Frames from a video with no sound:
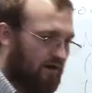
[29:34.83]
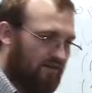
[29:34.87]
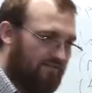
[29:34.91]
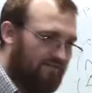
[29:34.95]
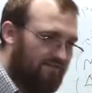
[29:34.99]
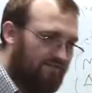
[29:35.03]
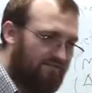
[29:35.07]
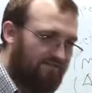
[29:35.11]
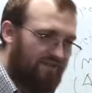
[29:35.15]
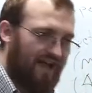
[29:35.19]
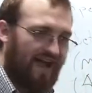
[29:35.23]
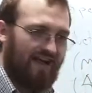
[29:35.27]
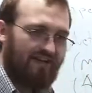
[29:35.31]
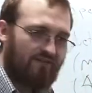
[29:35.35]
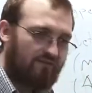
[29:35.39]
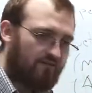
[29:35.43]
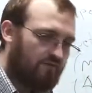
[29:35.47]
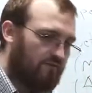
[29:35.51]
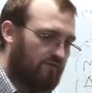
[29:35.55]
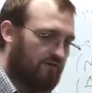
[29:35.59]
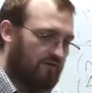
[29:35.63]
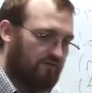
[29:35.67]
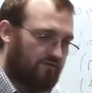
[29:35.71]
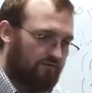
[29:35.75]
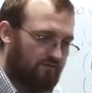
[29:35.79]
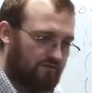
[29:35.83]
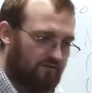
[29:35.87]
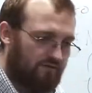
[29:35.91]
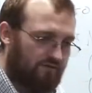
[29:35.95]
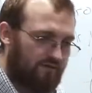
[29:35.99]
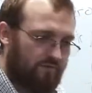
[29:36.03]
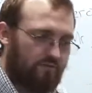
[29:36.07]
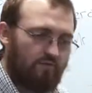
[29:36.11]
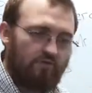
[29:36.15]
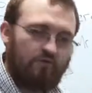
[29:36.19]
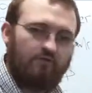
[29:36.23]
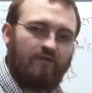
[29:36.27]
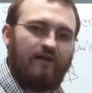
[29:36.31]
are factories for
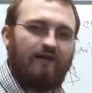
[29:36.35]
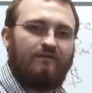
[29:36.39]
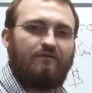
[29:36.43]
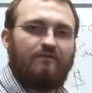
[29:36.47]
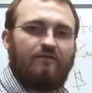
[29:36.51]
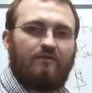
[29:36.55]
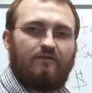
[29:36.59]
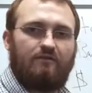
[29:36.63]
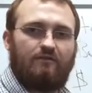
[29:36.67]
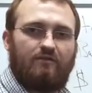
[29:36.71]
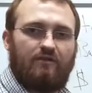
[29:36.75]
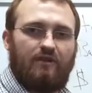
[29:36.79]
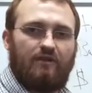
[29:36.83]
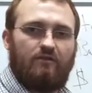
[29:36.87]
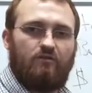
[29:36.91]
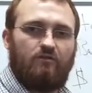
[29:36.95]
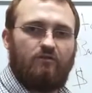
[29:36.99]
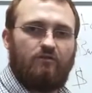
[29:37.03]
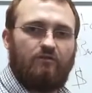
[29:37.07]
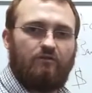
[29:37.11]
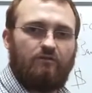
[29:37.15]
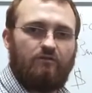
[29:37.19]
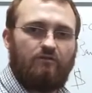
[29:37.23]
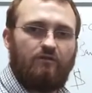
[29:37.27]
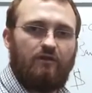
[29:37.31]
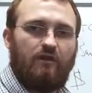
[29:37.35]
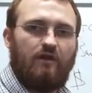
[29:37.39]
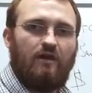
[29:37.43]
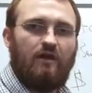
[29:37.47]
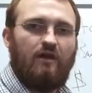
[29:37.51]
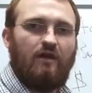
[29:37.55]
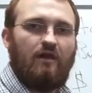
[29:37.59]
cryptographic credentials.